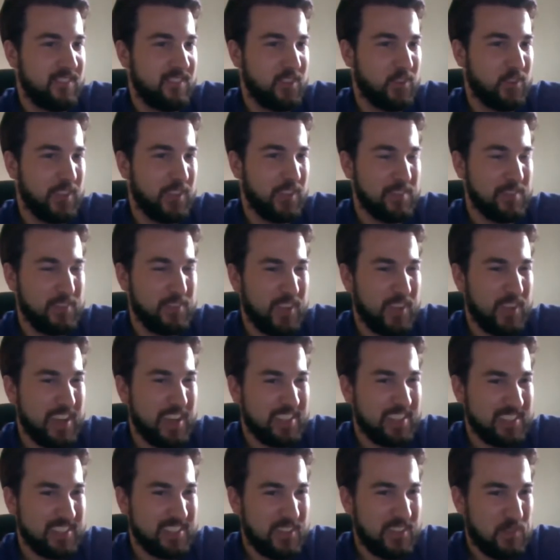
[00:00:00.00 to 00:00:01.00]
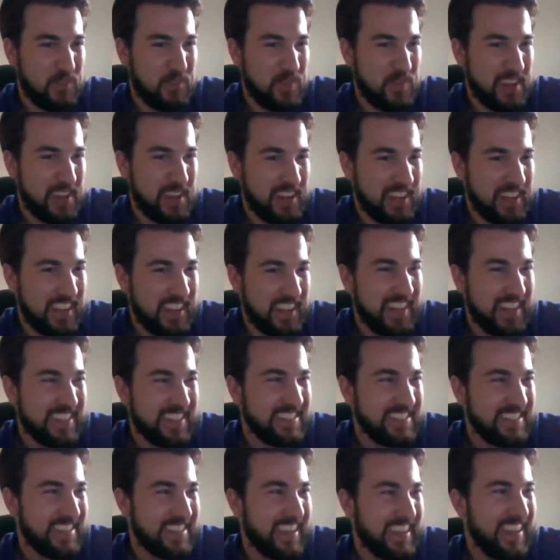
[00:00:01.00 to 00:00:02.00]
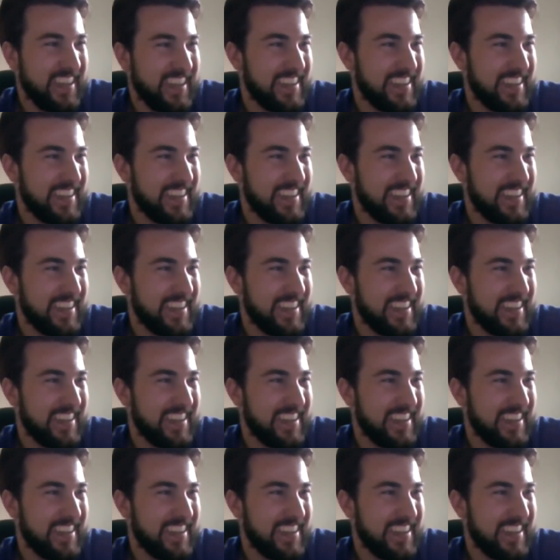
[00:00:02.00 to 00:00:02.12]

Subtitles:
I'll give you guys another minute, I guess.